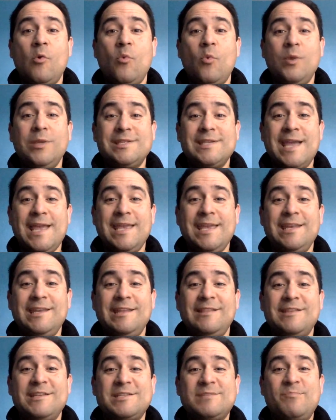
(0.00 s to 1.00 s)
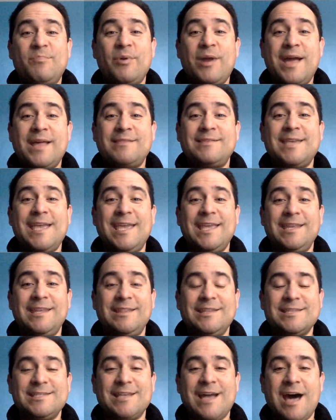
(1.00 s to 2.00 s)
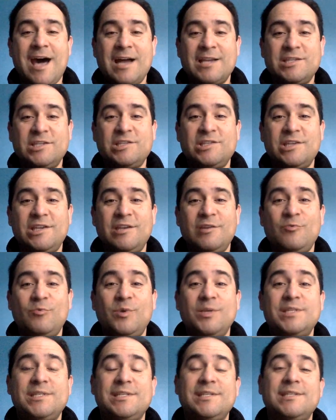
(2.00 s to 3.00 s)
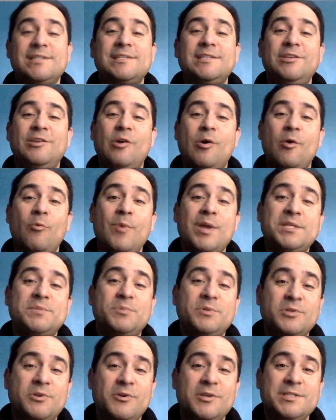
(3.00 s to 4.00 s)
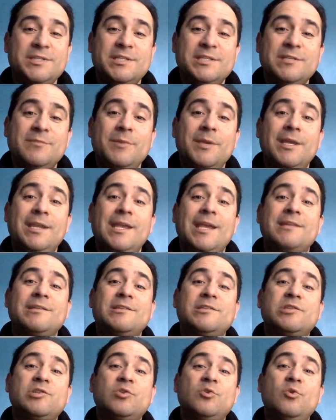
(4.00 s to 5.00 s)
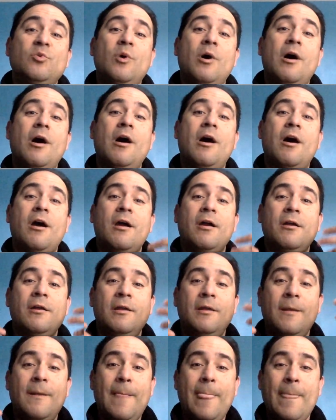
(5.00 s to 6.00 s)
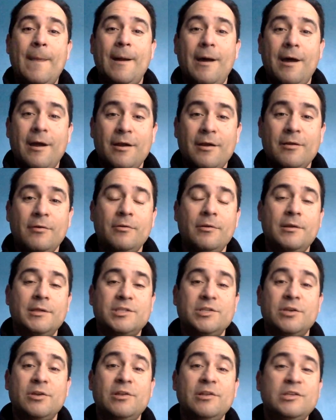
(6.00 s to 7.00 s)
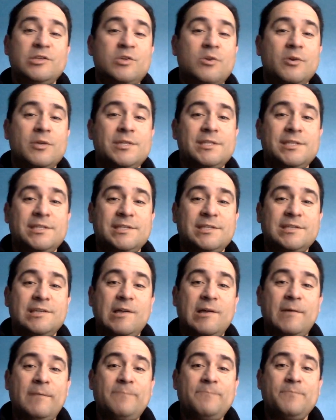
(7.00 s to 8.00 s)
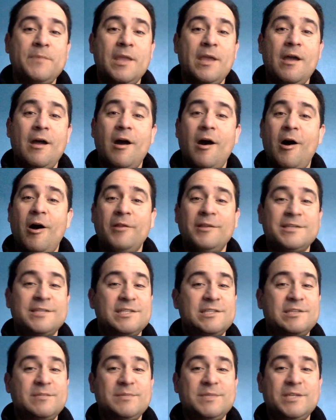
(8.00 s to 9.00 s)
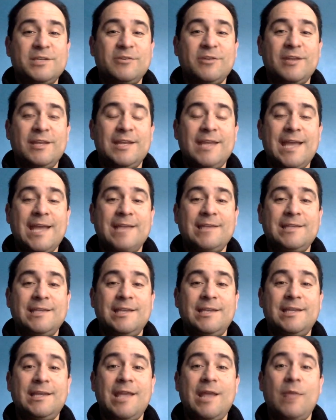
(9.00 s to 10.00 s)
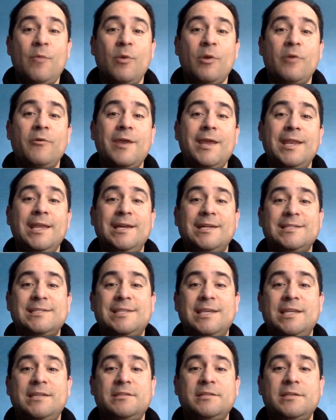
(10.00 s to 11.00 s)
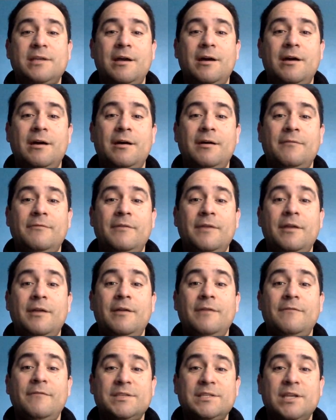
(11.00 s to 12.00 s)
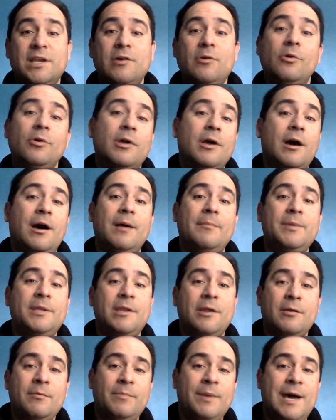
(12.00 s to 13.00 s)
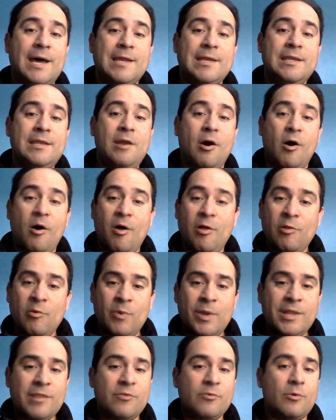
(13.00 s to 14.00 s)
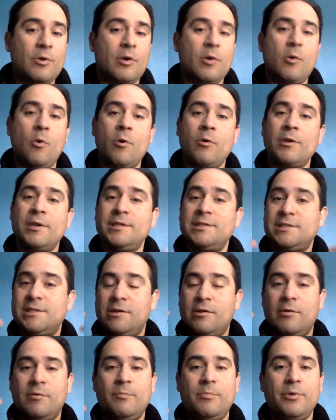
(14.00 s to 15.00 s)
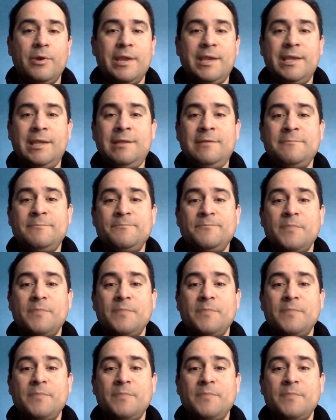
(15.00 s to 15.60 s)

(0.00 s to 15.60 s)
we taking in this breath, taking in this oxygen, which is our respiratory system connected to our circulatory system, all the systems interconnected, and we're creating a sense of physical calm in our body all the way through our organs and our brain,